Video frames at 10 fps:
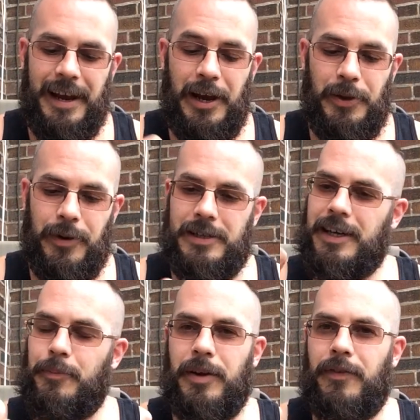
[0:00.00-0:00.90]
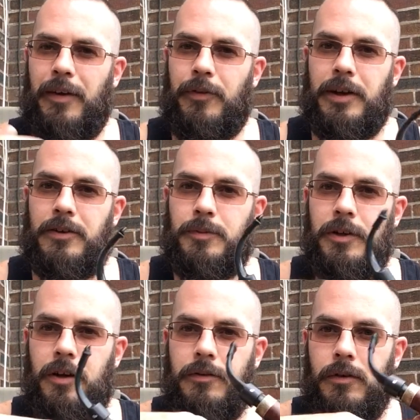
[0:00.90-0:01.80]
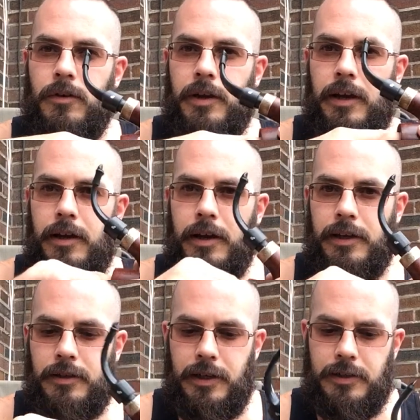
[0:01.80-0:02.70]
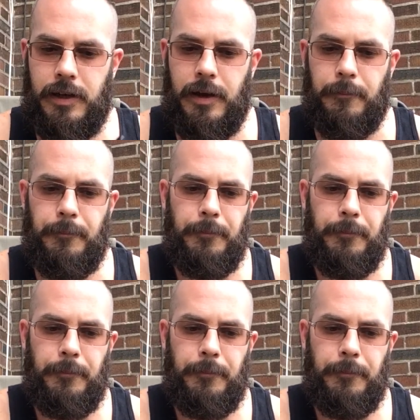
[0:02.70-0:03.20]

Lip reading: Anyways, I got big fat fingers, but okay, yeah, I can test that.